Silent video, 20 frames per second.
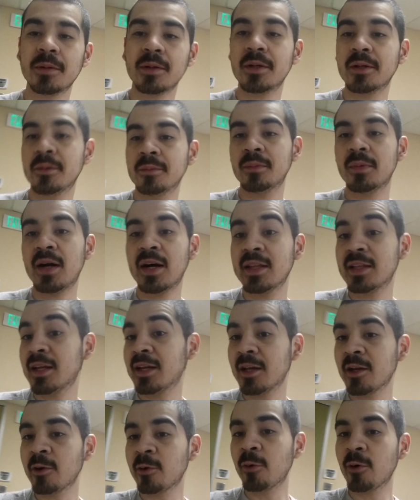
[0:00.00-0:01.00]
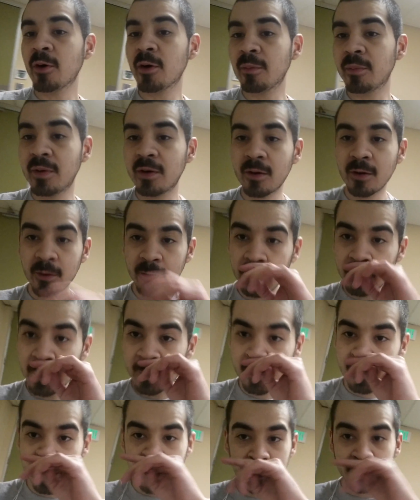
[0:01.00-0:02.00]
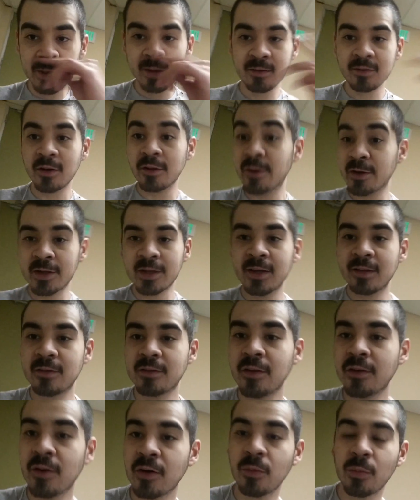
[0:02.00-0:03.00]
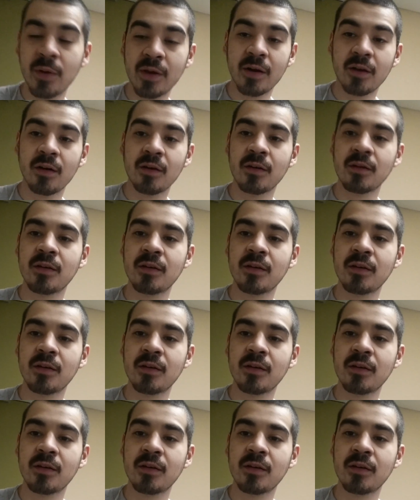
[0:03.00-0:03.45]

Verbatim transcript: um, I didn't grow up, you know, the same as other kids, you know, with